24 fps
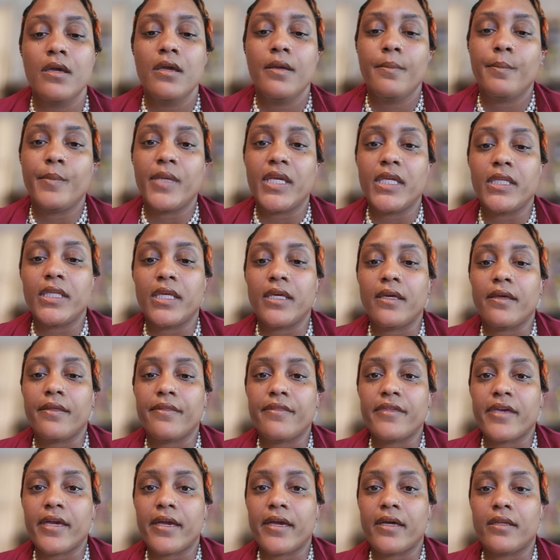meaning
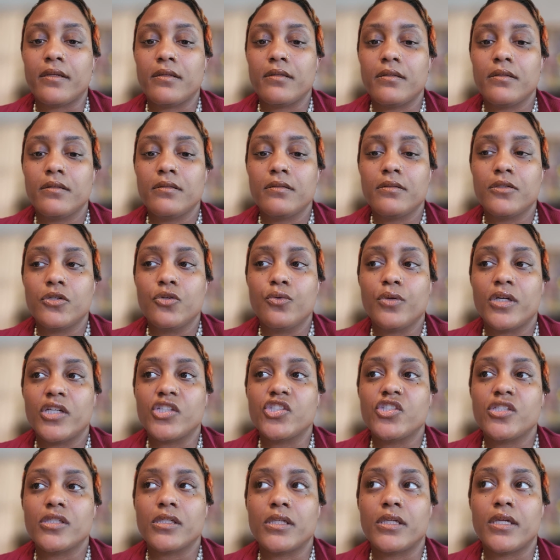that the
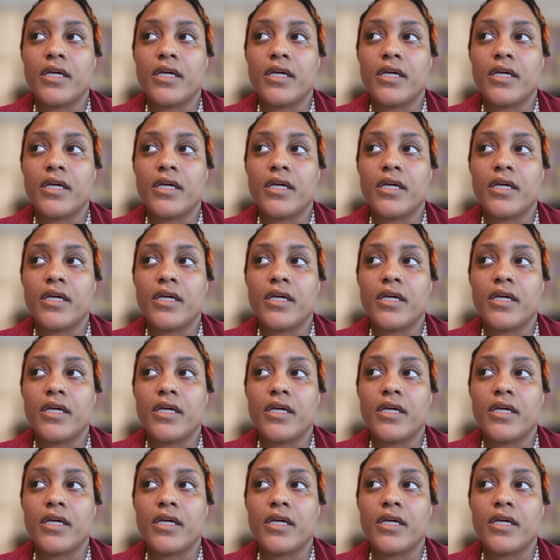question